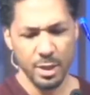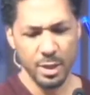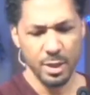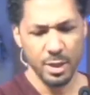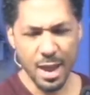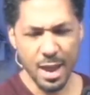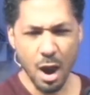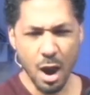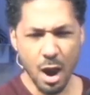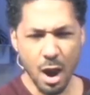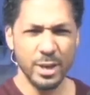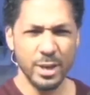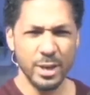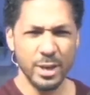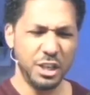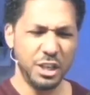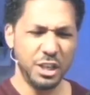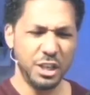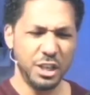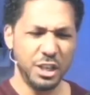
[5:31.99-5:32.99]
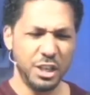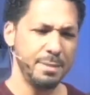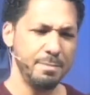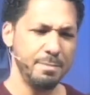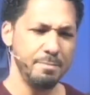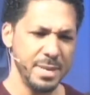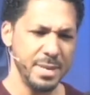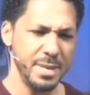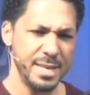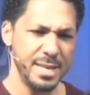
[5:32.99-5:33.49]
They are
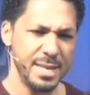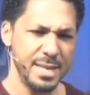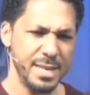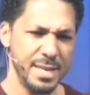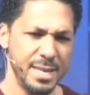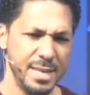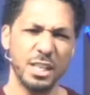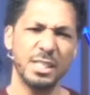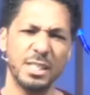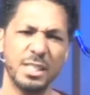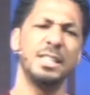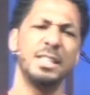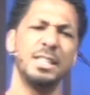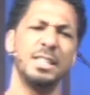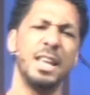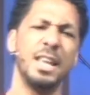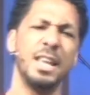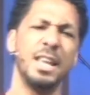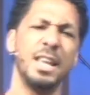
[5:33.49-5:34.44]
rejecting me, just as they have